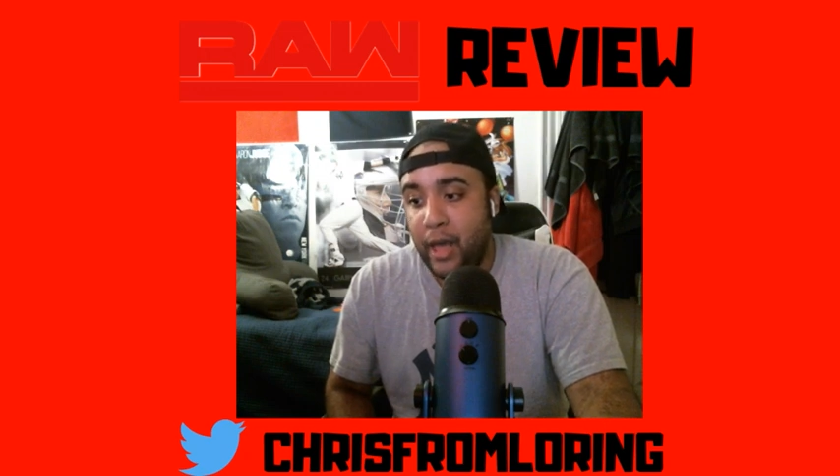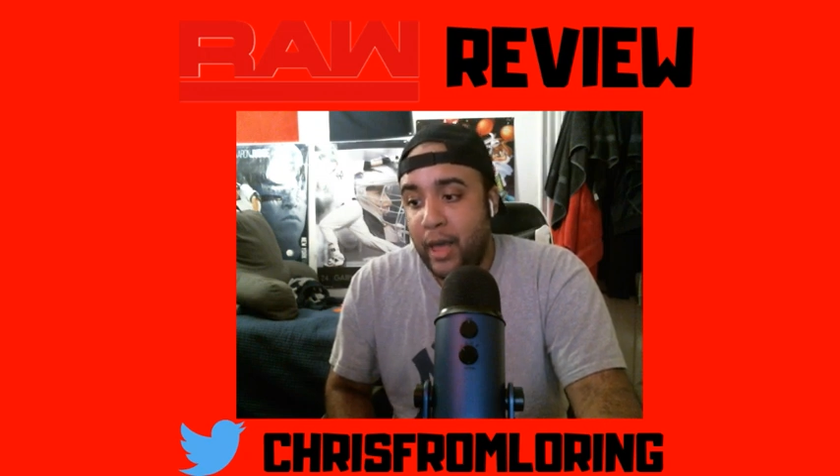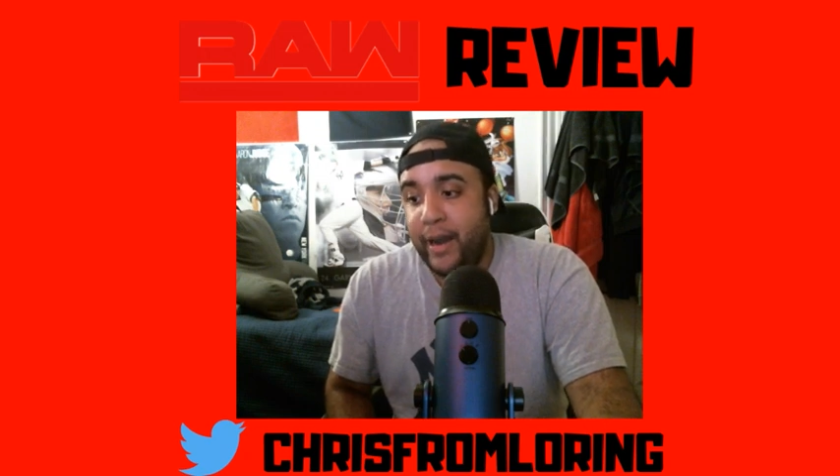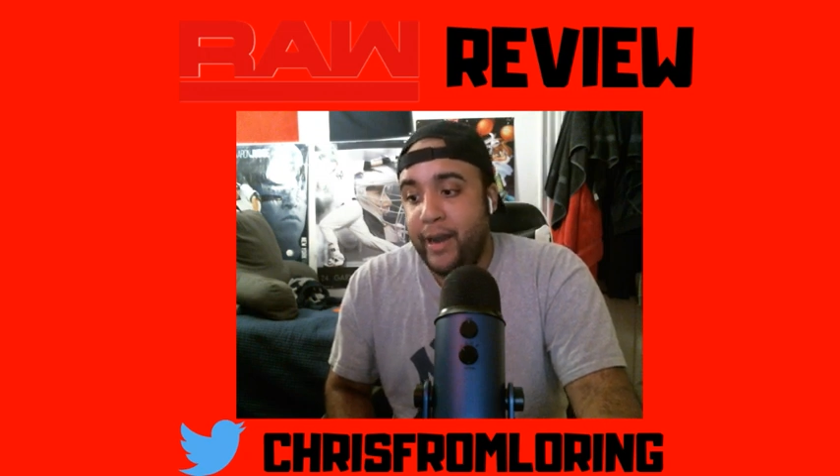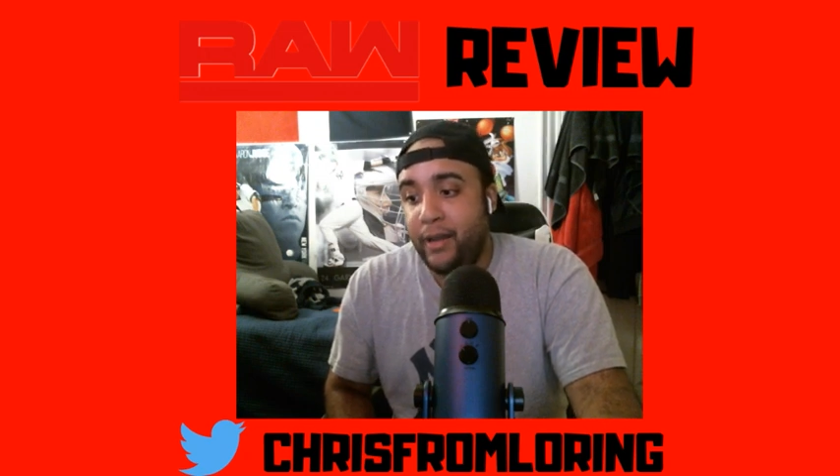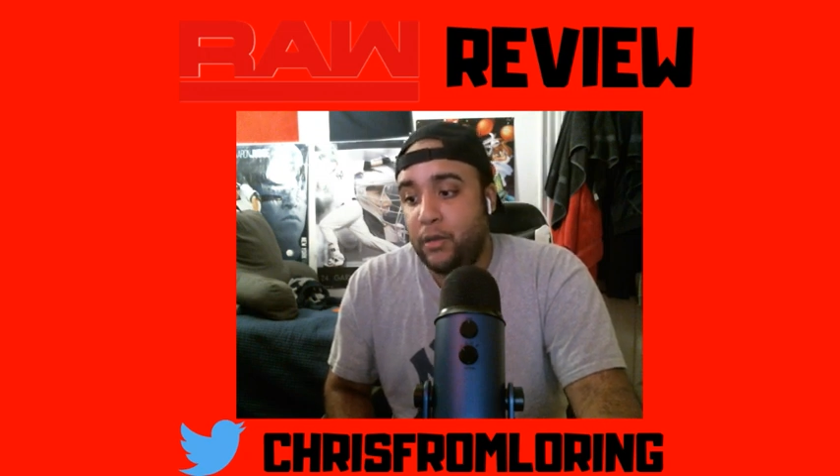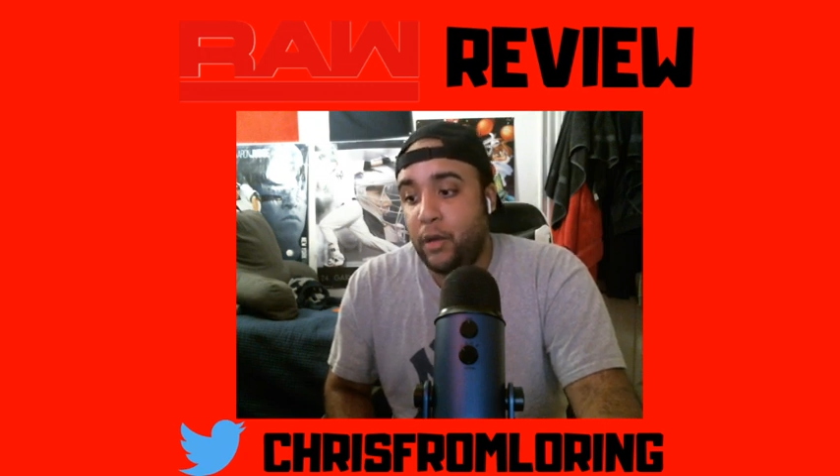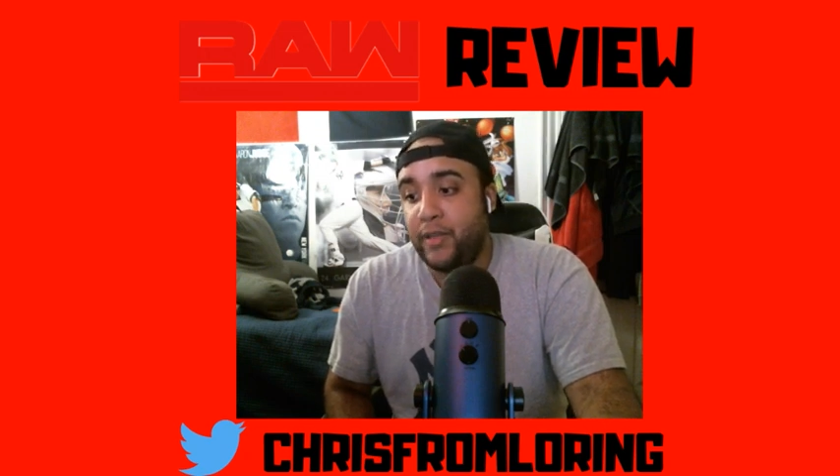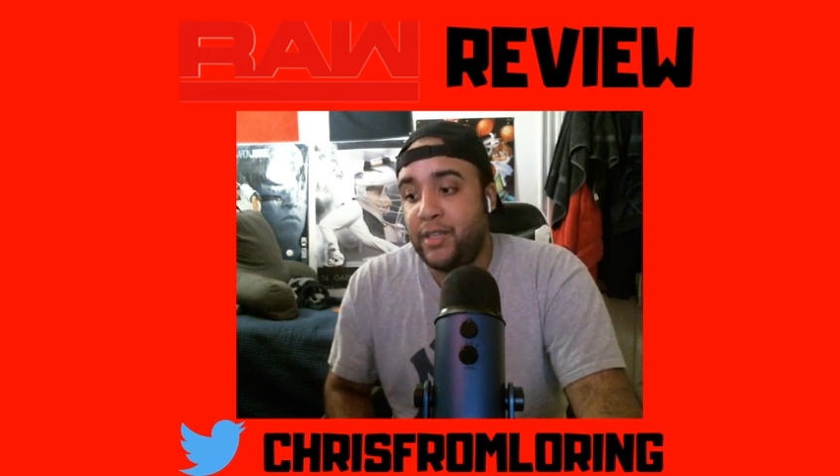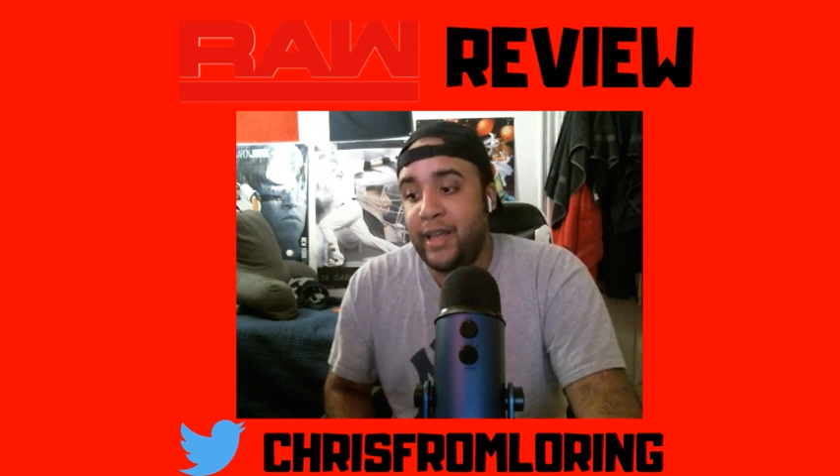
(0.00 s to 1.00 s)
and he told
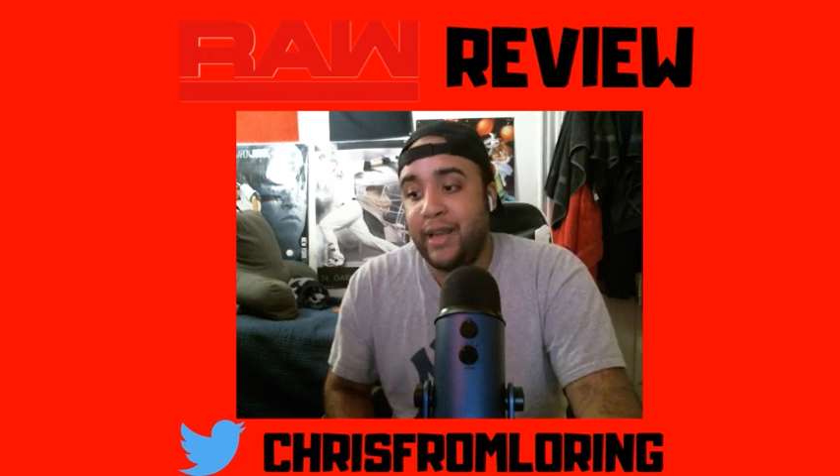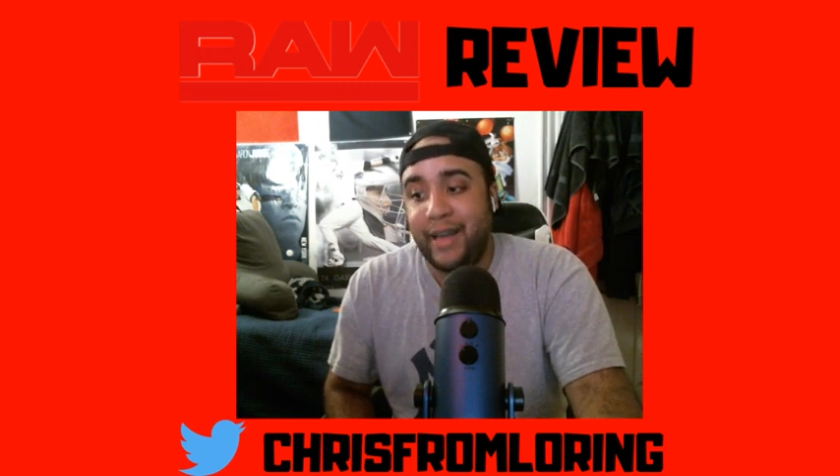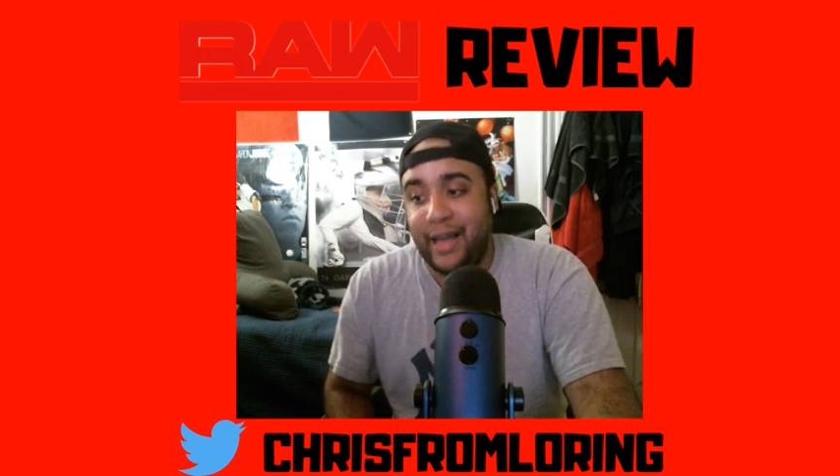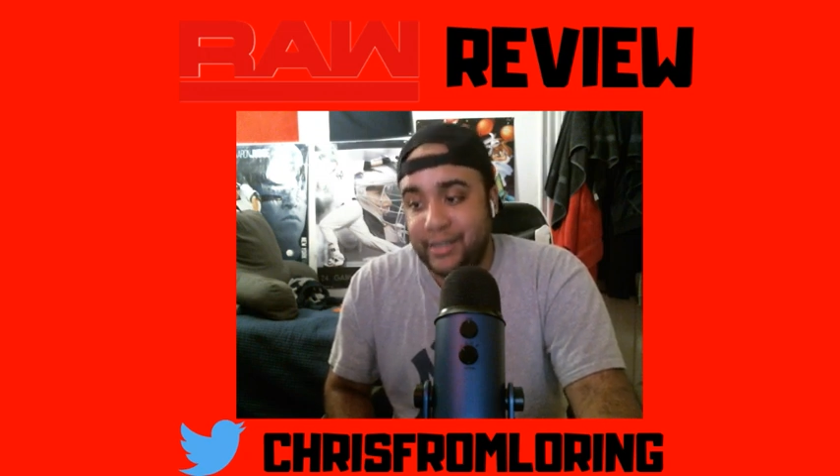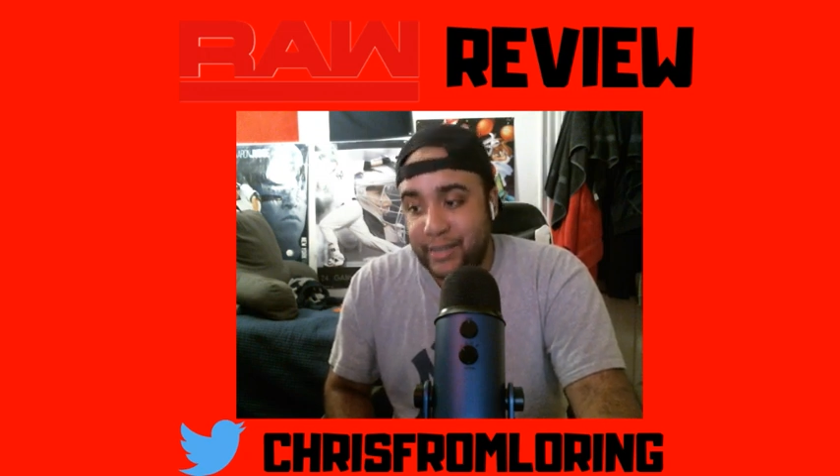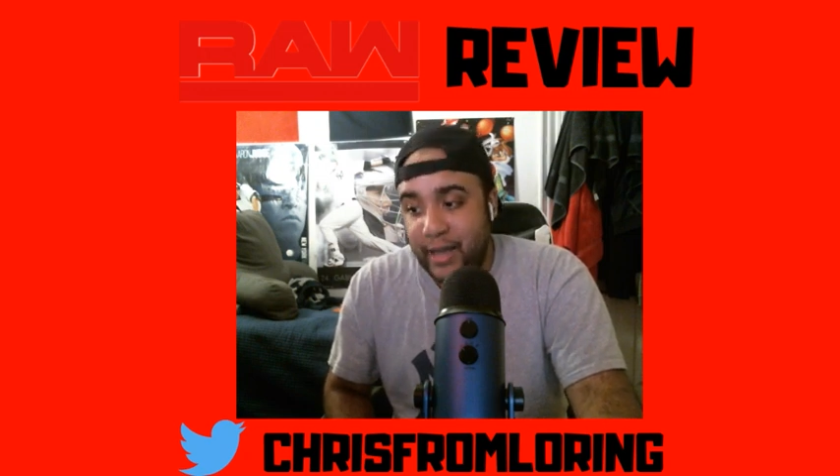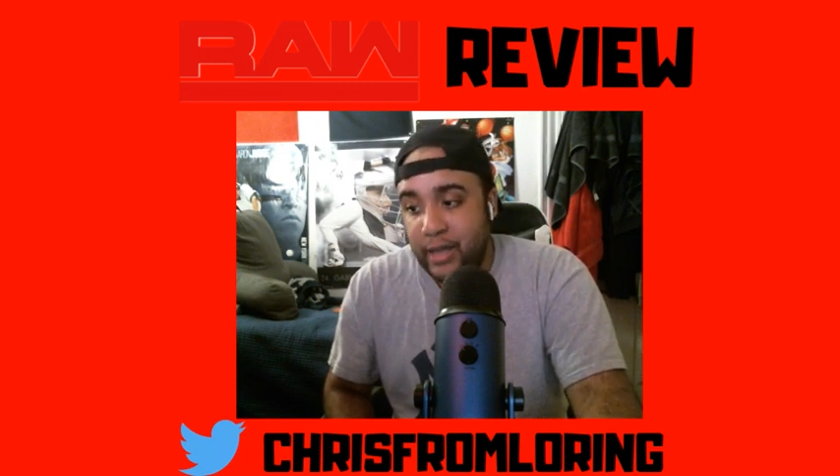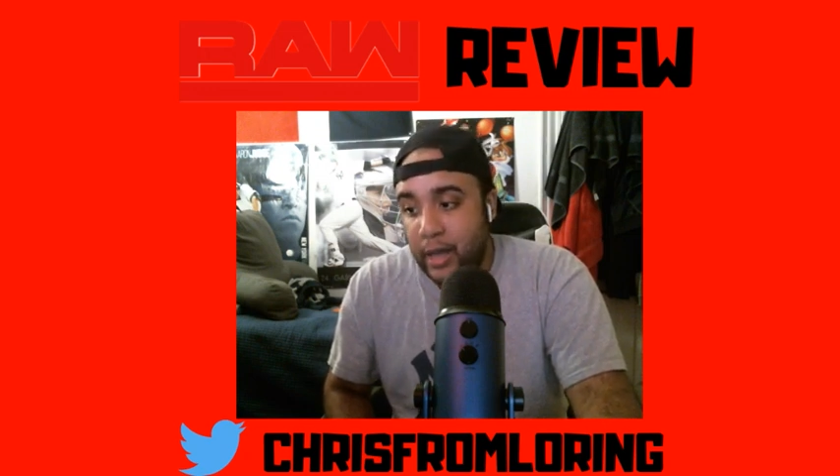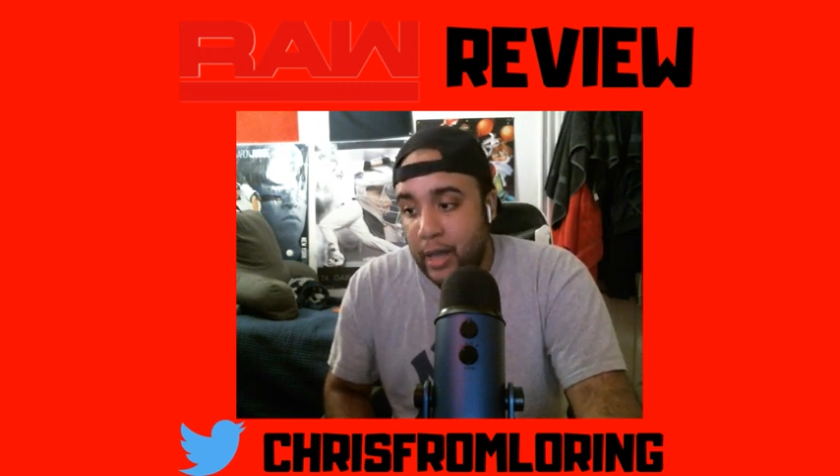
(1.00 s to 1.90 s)
us again last night,